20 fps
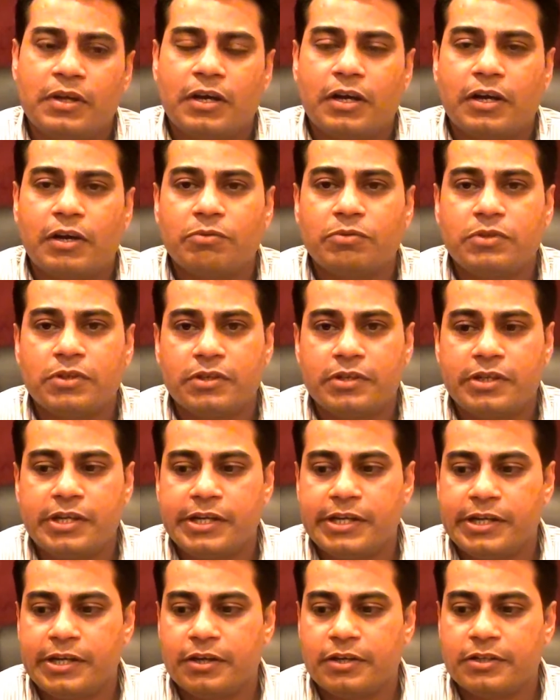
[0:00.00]
around
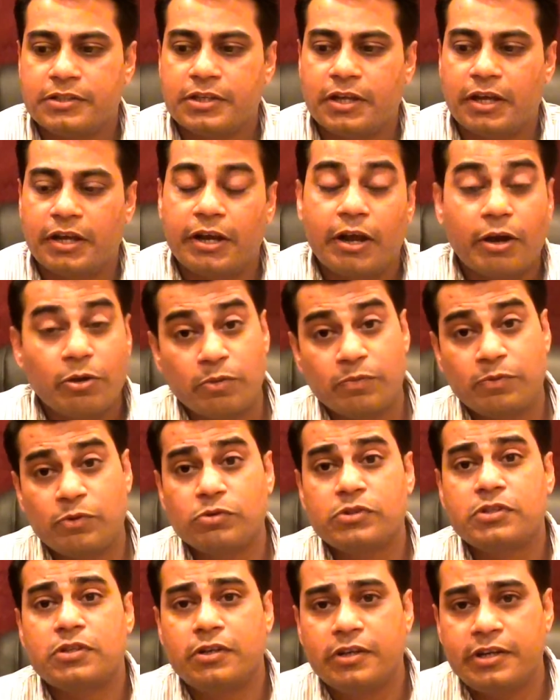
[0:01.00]
13 years, and out of
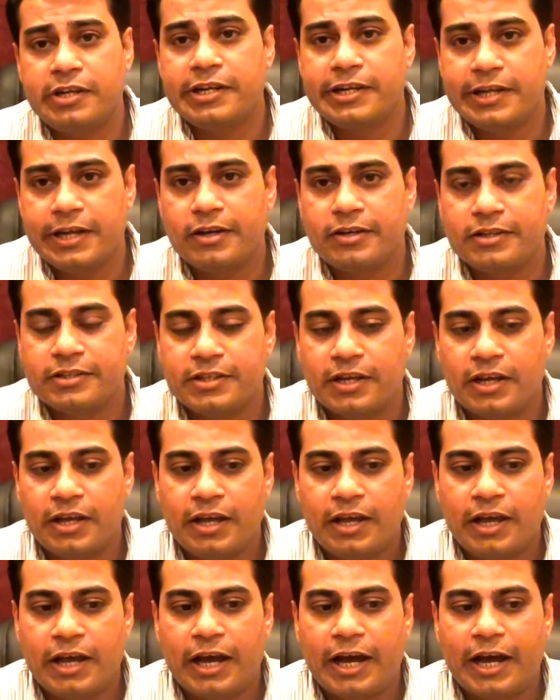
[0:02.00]
those 13 years
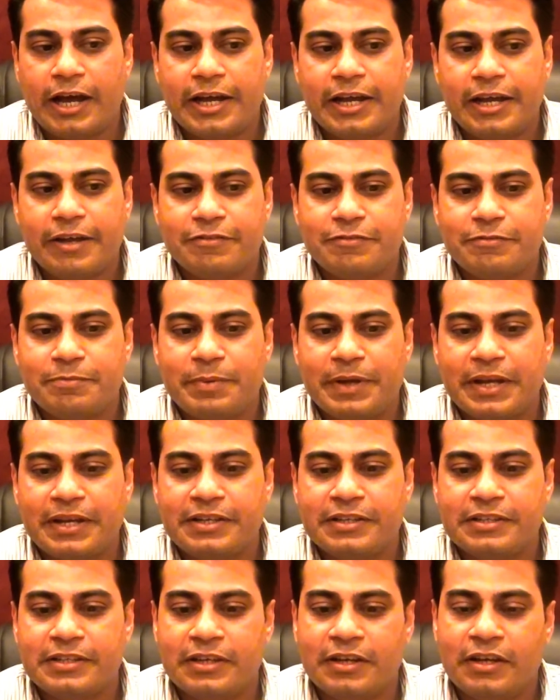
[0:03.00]
I have
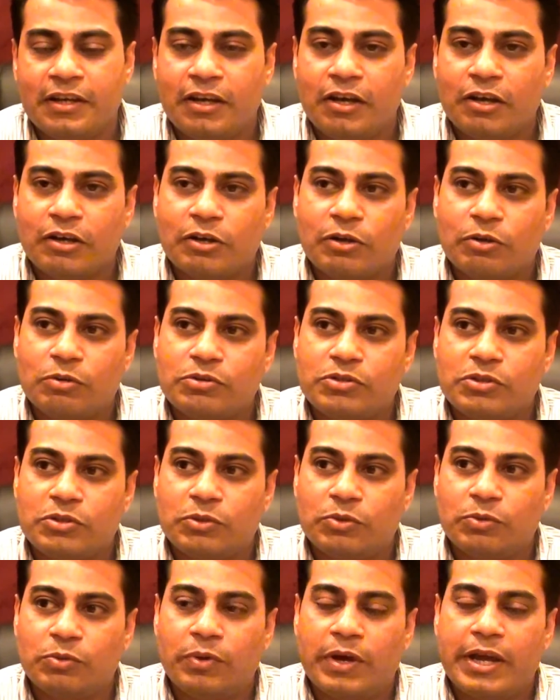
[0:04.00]
spent close
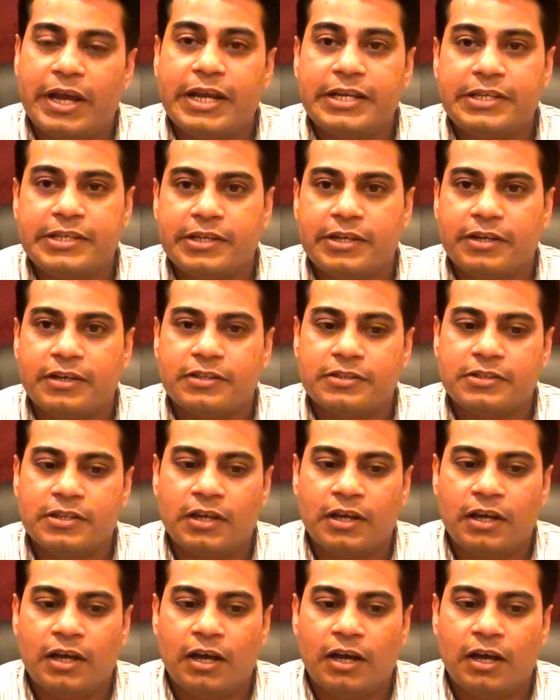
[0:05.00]
to 8 years